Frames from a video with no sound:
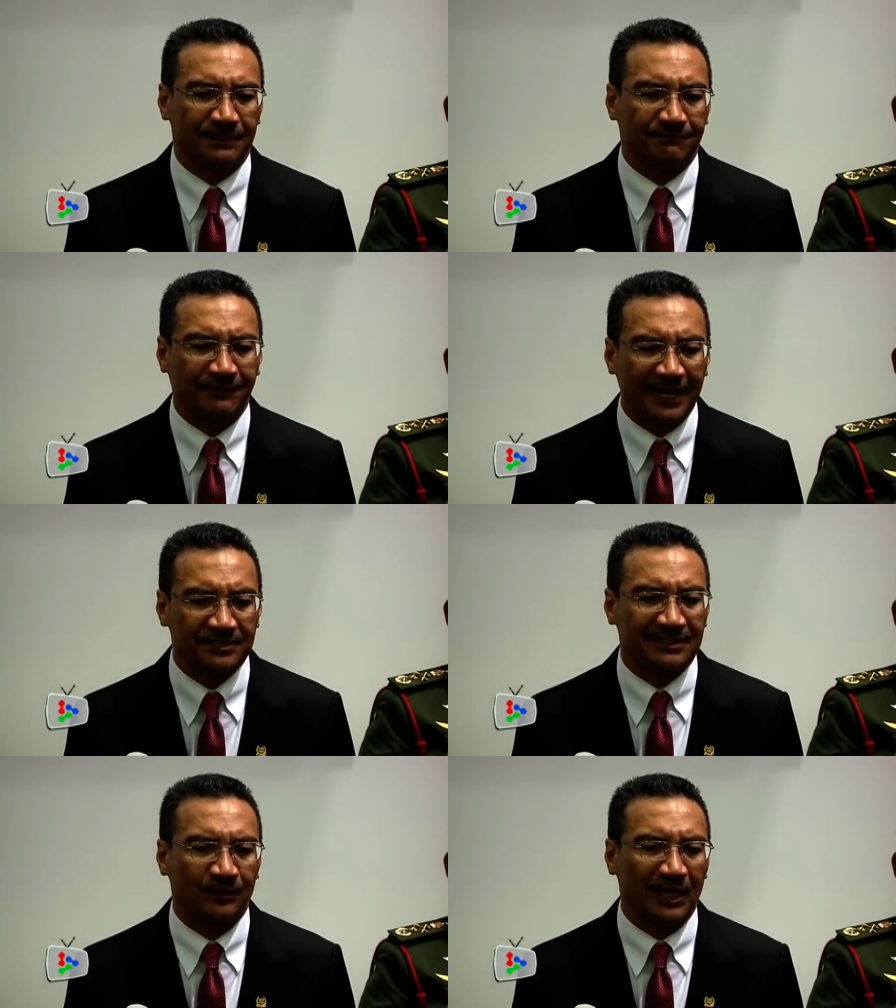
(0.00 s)
uh,
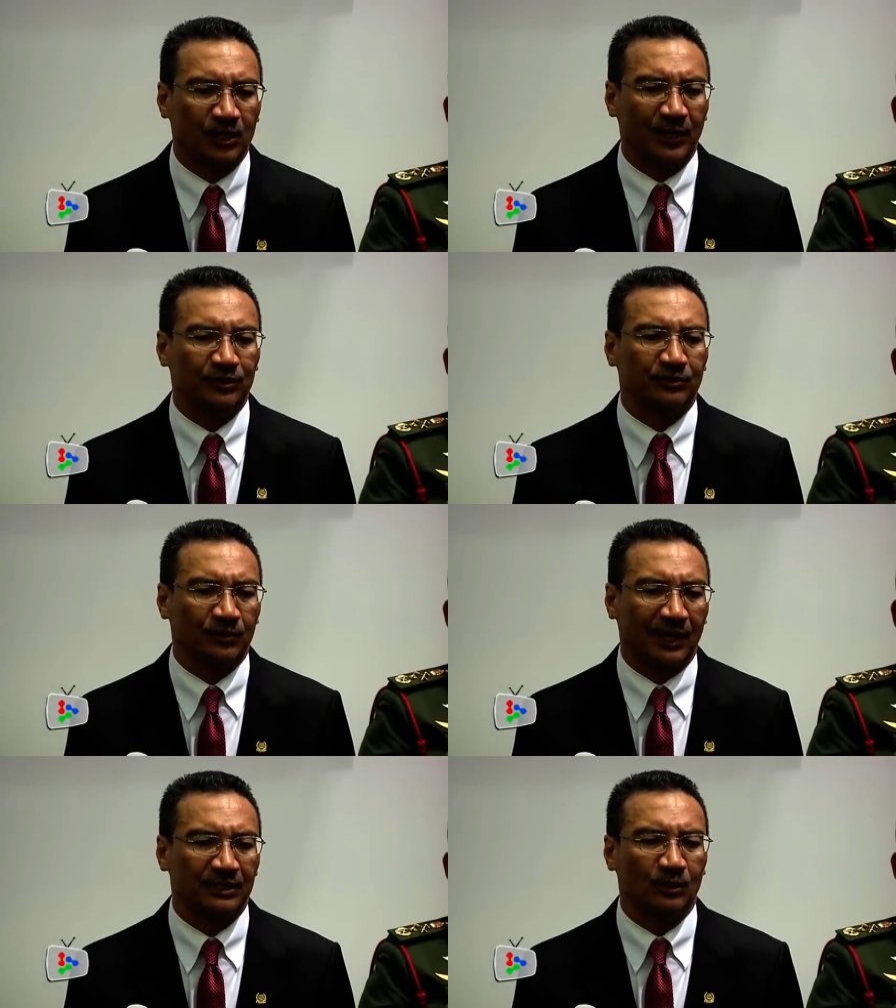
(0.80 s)
phase that we are going
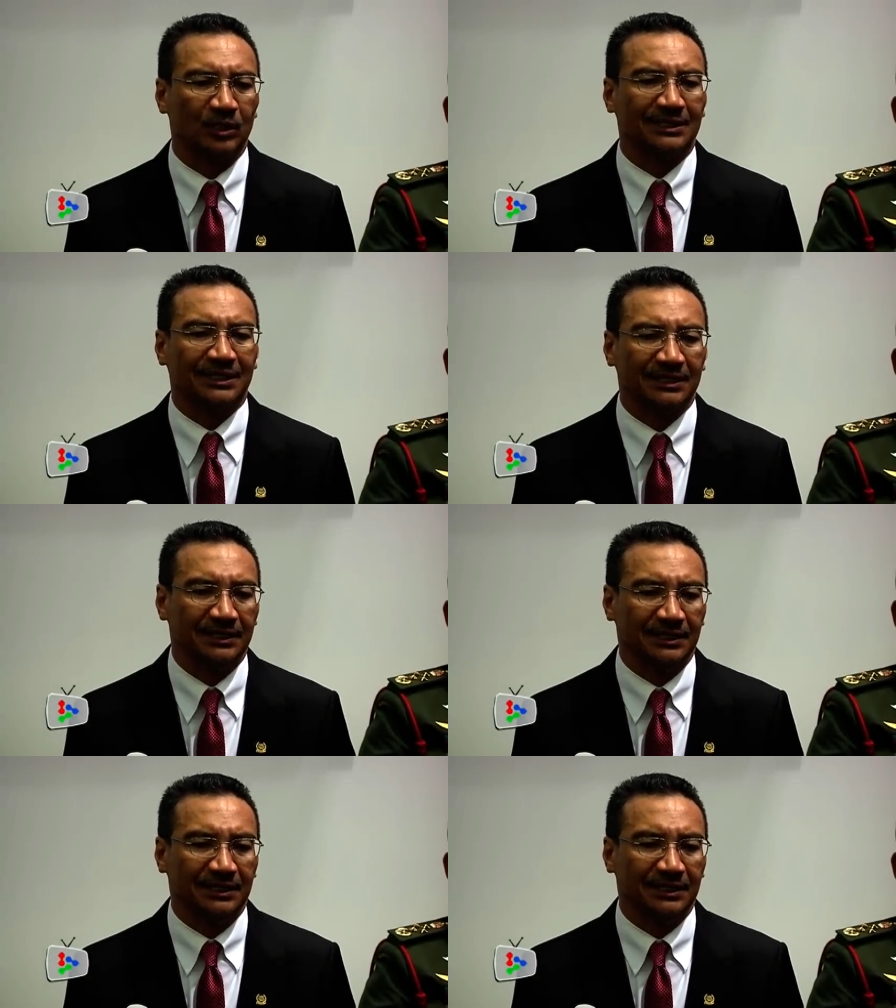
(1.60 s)
through underwater,